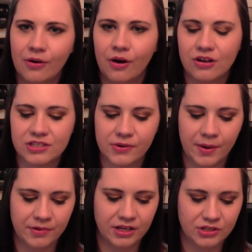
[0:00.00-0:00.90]
Also,
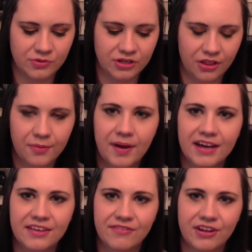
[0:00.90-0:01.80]
I'm going to do another
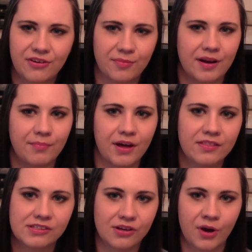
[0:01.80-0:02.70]
packing video in about a
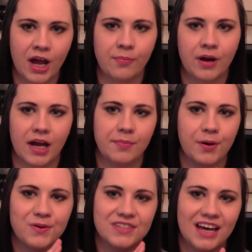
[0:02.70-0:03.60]
month, so I'll probably
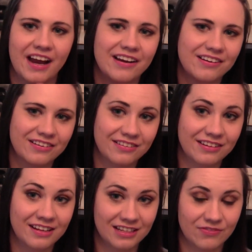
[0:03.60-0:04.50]
post that
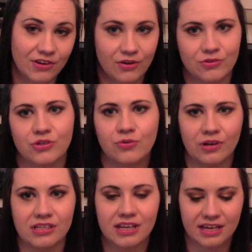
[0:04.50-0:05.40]
in this video too
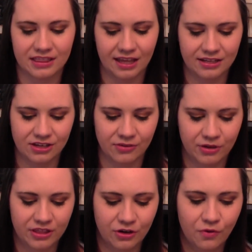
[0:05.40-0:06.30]
once I get that done
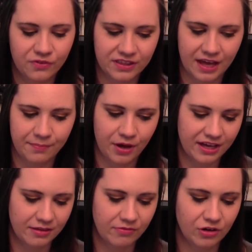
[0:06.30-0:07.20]
with, and hopefully that
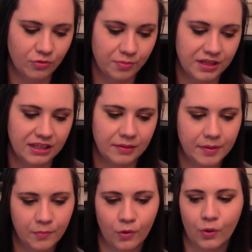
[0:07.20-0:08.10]
packing video will be a little
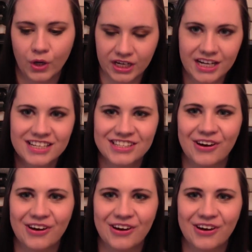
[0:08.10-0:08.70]
bit more organized.